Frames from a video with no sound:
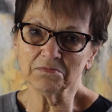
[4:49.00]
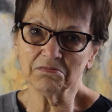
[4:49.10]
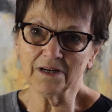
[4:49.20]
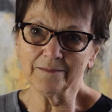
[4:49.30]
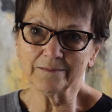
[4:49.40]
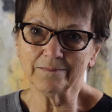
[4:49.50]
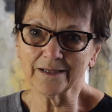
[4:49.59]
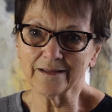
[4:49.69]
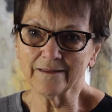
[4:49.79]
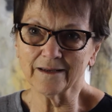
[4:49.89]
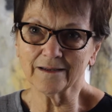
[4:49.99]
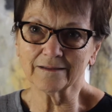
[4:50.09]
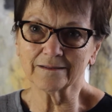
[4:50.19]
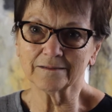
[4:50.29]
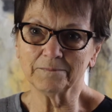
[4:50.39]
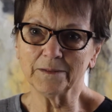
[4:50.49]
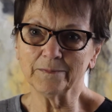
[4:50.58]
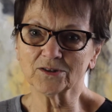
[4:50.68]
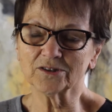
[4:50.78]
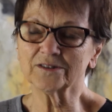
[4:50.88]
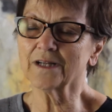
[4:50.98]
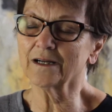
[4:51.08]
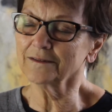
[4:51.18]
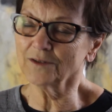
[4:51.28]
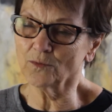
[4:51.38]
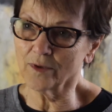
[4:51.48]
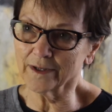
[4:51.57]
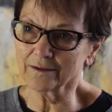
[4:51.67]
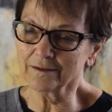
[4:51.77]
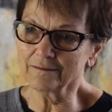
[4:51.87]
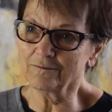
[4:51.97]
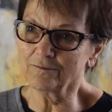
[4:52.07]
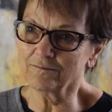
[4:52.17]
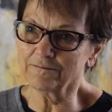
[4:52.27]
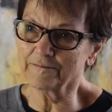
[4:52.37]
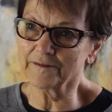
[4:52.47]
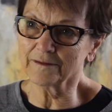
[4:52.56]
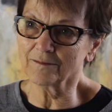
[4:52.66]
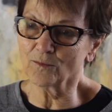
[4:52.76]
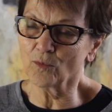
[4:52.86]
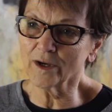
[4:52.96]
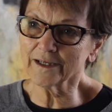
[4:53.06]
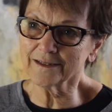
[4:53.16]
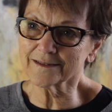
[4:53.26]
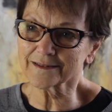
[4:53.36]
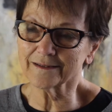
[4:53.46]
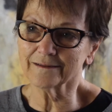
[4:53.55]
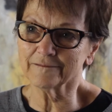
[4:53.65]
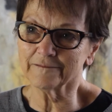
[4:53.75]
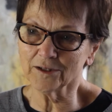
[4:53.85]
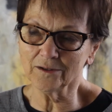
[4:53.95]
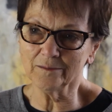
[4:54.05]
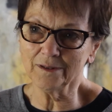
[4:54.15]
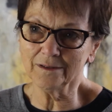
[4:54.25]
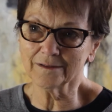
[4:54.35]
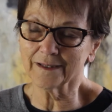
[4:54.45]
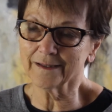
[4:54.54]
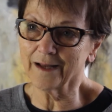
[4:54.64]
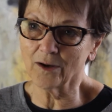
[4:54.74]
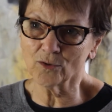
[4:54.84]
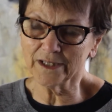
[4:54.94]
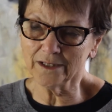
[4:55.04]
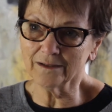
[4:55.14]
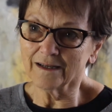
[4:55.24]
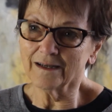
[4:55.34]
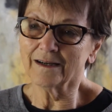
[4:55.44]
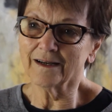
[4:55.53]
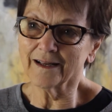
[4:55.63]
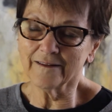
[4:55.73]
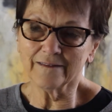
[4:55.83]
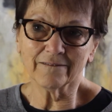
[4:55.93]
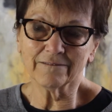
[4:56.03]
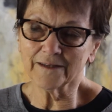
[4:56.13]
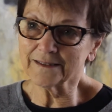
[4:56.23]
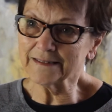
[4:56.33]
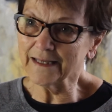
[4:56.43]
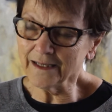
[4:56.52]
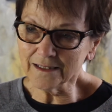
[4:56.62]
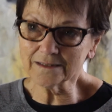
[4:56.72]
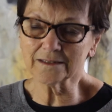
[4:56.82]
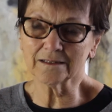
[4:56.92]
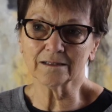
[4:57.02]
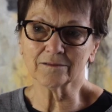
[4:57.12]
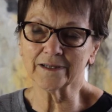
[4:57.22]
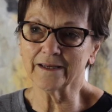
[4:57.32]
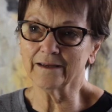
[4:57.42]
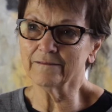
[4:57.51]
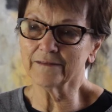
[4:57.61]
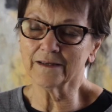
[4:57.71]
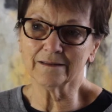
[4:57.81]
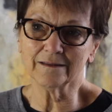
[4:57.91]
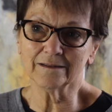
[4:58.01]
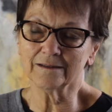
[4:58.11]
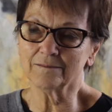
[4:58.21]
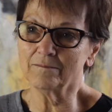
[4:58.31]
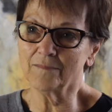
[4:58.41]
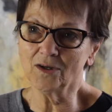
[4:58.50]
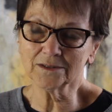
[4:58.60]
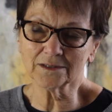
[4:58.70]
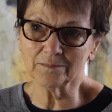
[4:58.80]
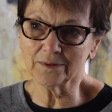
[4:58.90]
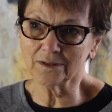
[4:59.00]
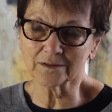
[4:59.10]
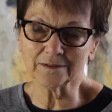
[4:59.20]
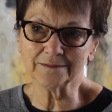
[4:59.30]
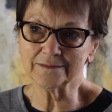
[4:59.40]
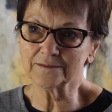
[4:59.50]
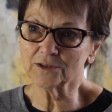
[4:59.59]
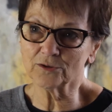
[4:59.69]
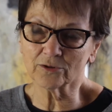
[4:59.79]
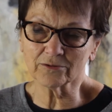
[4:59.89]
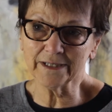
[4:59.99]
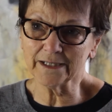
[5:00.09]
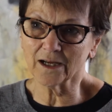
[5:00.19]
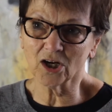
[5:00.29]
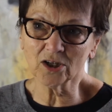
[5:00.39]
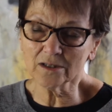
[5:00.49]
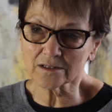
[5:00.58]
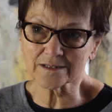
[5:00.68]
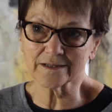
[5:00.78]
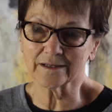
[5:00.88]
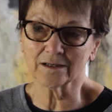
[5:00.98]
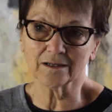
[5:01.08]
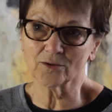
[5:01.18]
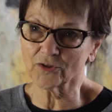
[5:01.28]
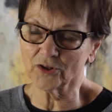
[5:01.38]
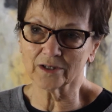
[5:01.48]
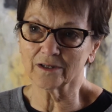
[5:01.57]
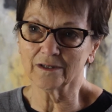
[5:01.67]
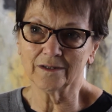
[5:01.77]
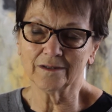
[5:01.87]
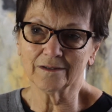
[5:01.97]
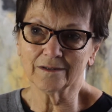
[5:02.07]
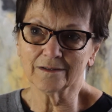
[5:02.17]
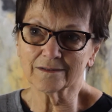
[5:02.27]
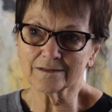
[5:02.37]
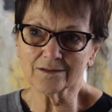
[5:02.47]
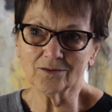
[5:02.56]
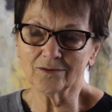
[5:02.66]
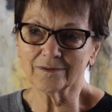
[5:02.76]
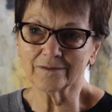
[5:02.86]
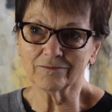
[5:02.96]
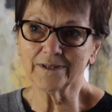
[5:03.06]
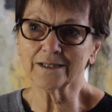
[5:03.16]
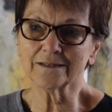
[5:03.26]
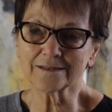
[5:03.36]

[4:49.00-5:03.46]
Probably that people just aren't aware of what is available and out here, and the fantastic art we have, and the multiple great artists that are out there. So if we can